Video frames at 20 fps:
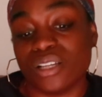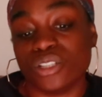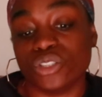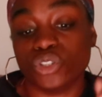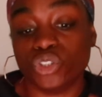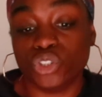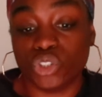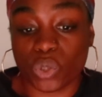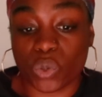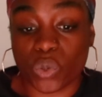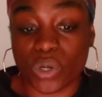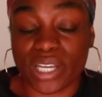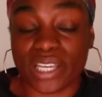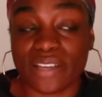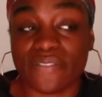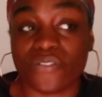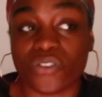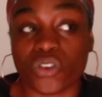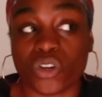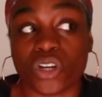Joy,
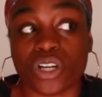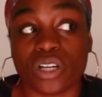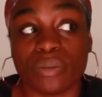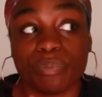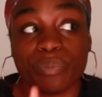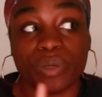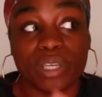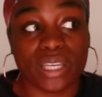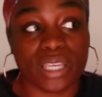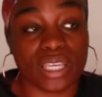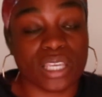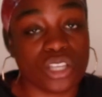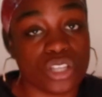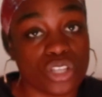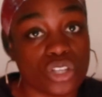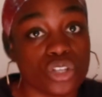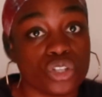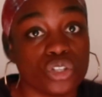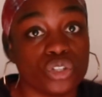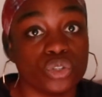for
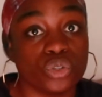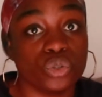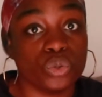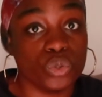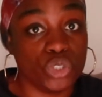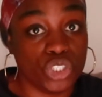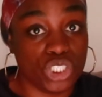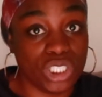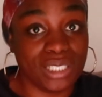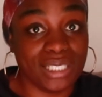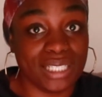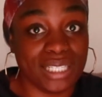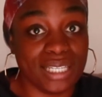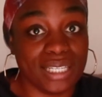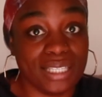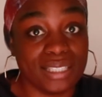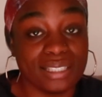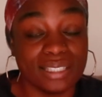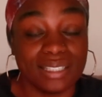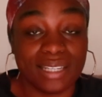picking who she
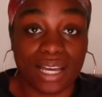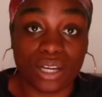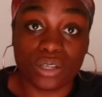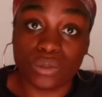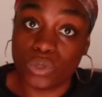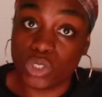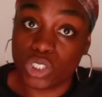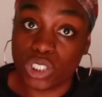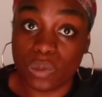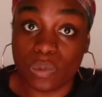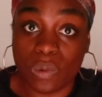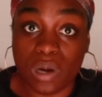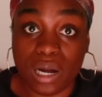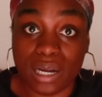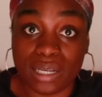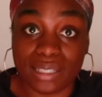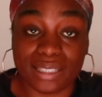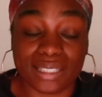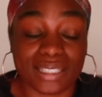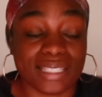needs and not who she
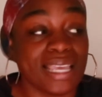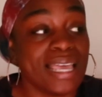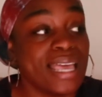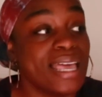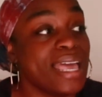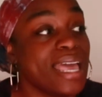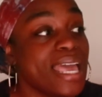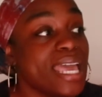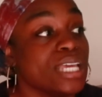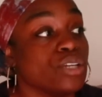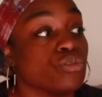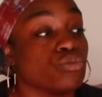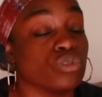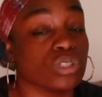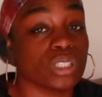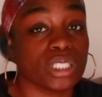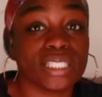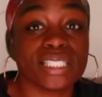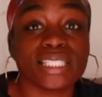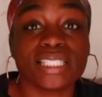wants, and
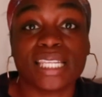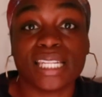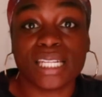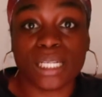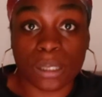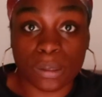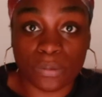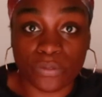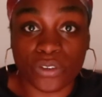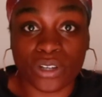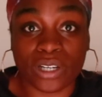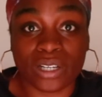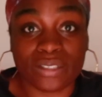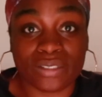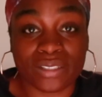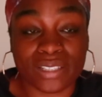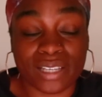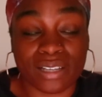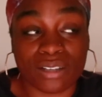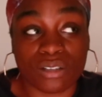really standing up for
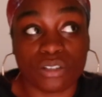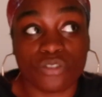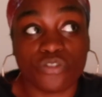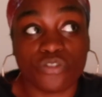herself.